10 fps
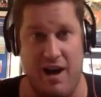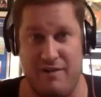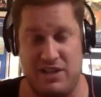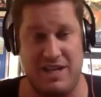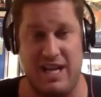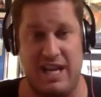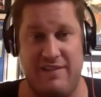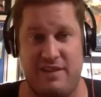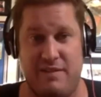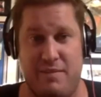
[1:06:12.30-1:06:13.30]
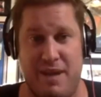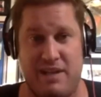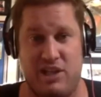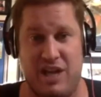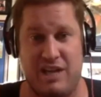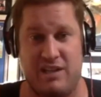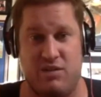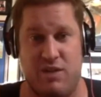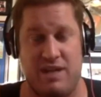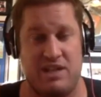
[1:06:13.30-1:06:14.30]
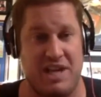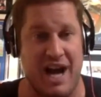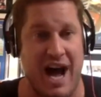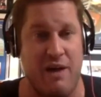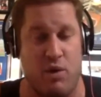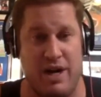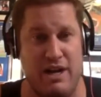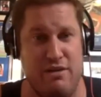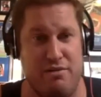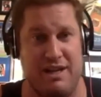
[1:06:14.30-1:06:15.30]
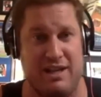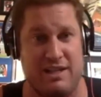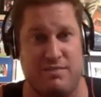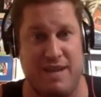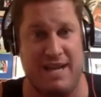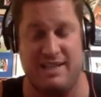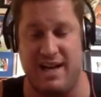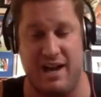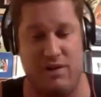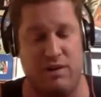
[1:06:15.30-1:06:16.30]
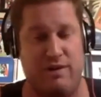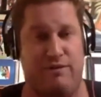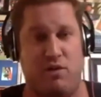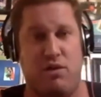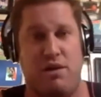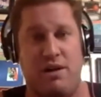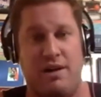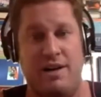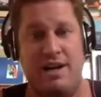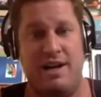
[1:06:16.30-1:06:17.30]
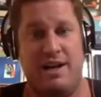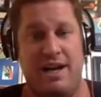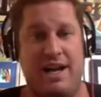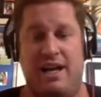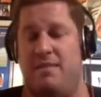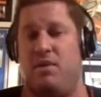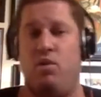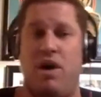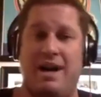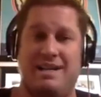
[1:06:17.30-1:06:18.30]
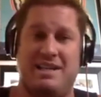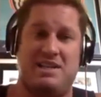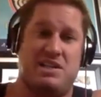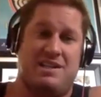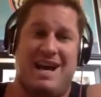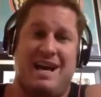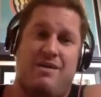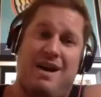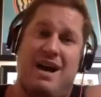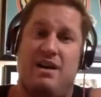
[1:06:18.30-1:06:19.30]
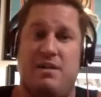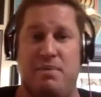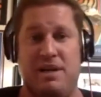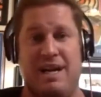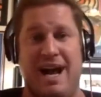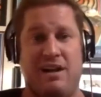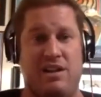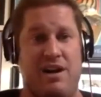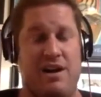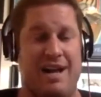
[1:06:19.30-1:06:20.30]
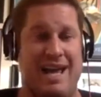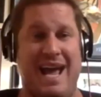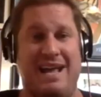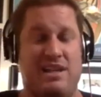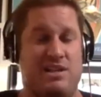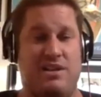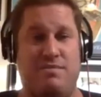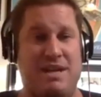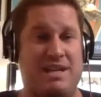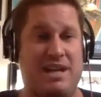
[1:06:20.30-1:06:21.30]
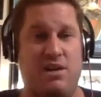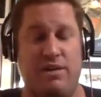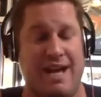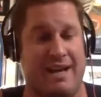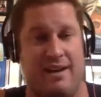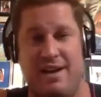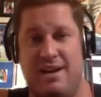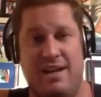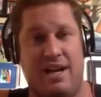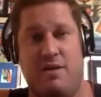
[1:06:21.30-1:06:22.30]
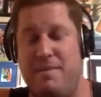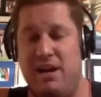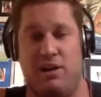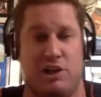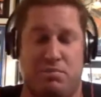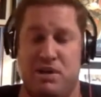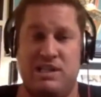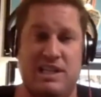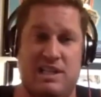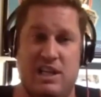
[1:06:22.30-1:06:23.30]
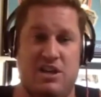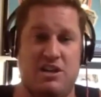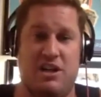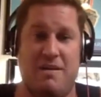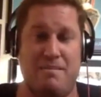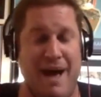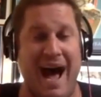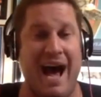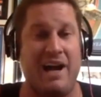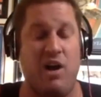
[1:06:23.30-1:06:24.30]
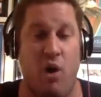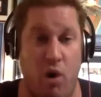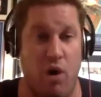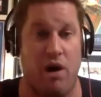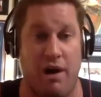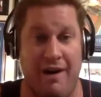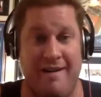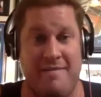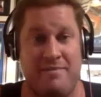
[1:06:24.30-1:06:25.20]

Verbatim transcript: obviously he gives them the best chance to win. Scott, what do you think this means not only for eh, number one, is this just kind of well, they're putting it out there, and again, this could be a deal that you know, middle of the preseason, he could come back, or